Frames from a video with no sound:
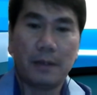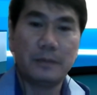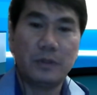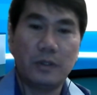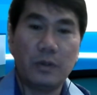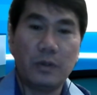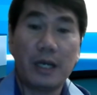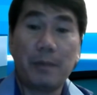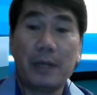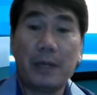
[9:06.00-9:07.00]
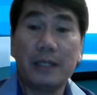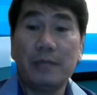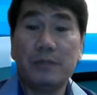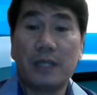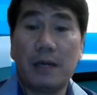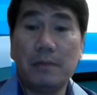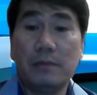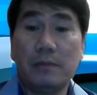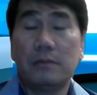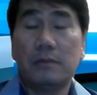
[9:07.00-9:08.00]
doing a part-time job
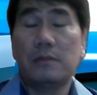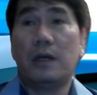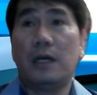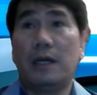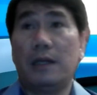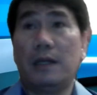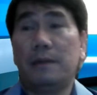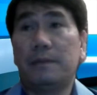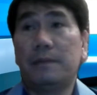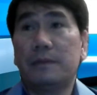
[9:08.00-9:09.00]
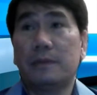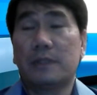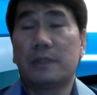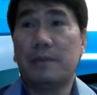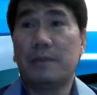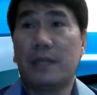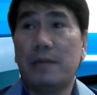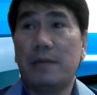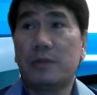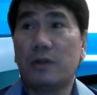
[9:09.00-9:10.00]

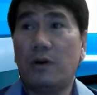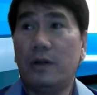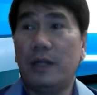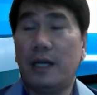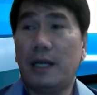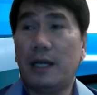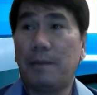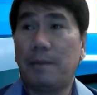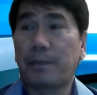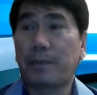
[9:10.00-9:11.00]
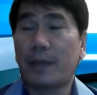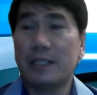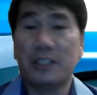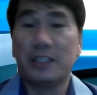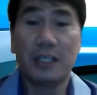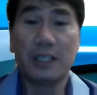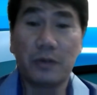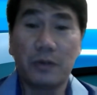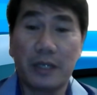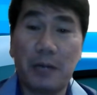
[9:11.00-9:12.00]
sometimes on assistant to
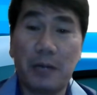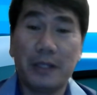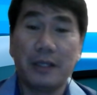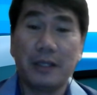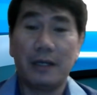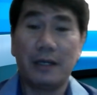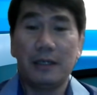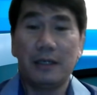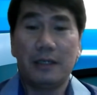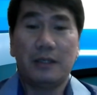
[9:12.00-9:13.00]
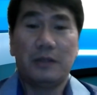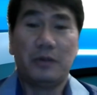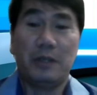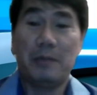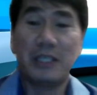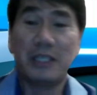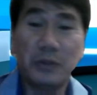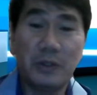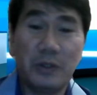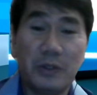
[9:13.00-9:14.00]
the carpenter, to the
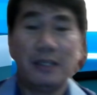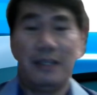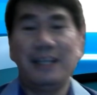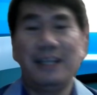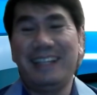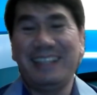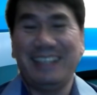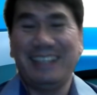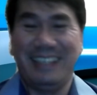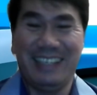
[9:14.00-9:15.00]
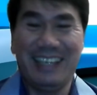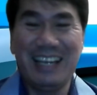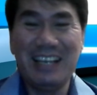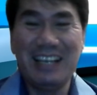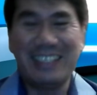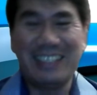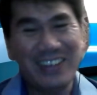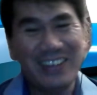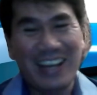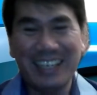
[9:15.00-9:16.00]
mason. So
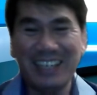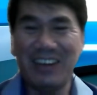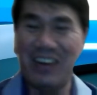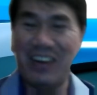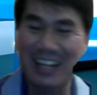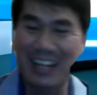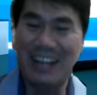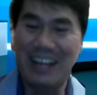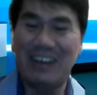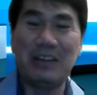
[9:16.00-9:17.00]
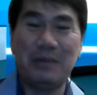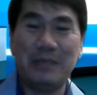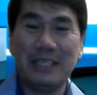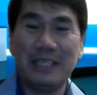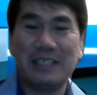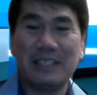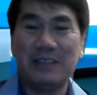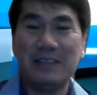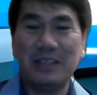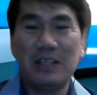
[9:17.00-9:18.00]
I did all of this,
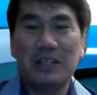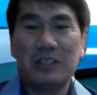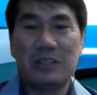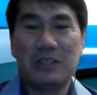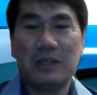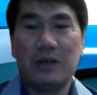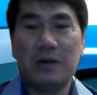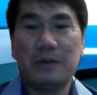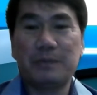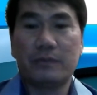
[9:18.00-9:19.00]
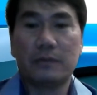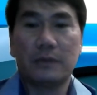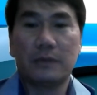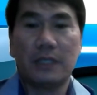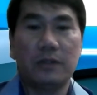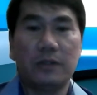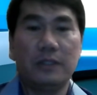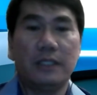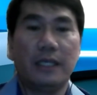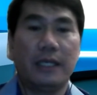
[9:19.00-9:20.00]
no? So the good
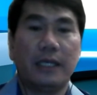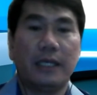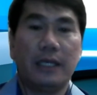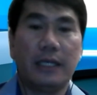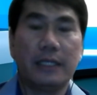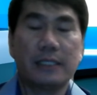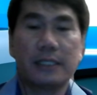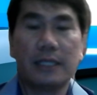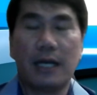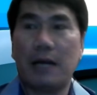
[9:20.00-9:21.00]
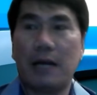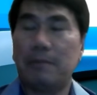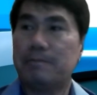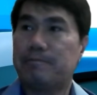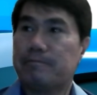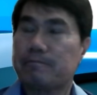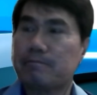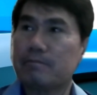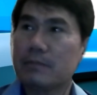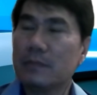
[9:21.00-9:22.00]
thing is
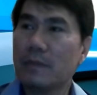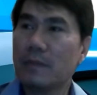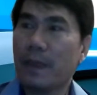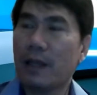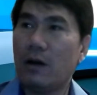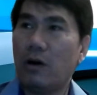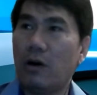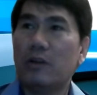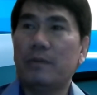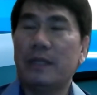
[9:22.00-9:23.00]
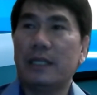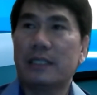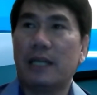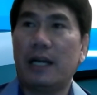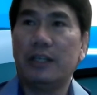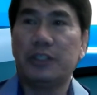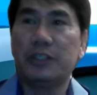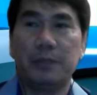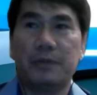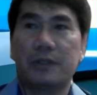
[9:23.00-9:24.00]
all of these
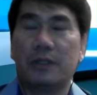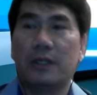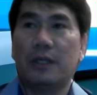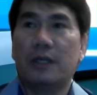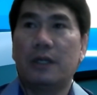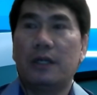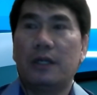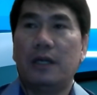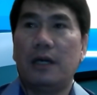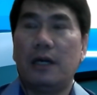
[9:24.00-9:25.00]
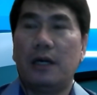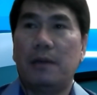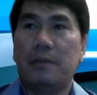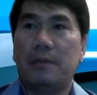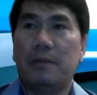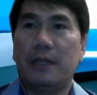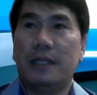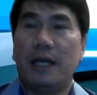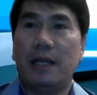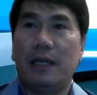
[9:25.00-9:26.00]
hardships that
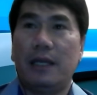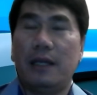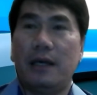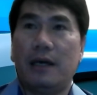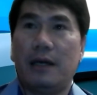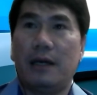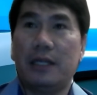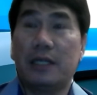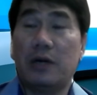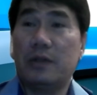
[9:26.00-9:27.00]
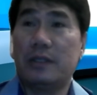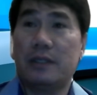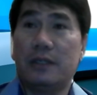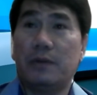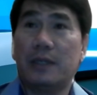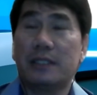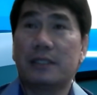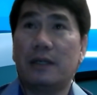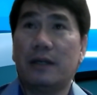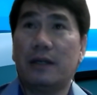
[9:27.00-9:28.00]
I encountered was
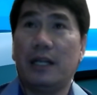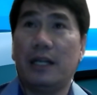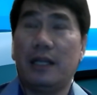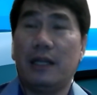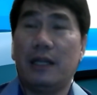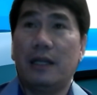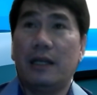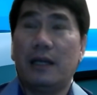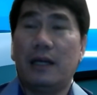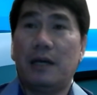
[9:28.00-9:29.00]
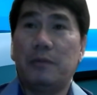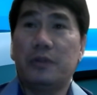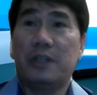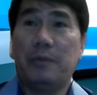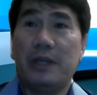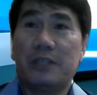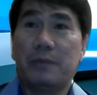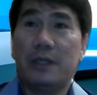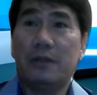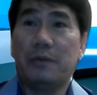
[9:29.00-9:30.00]
really motivates
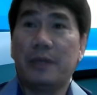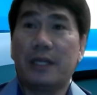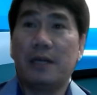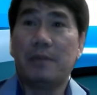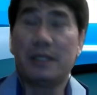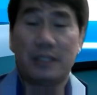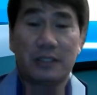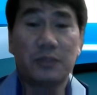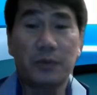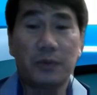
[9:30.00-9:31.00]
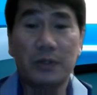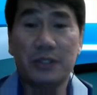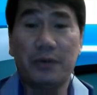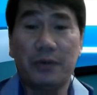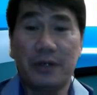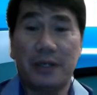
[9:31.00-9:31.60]
me to become a successful seafarer.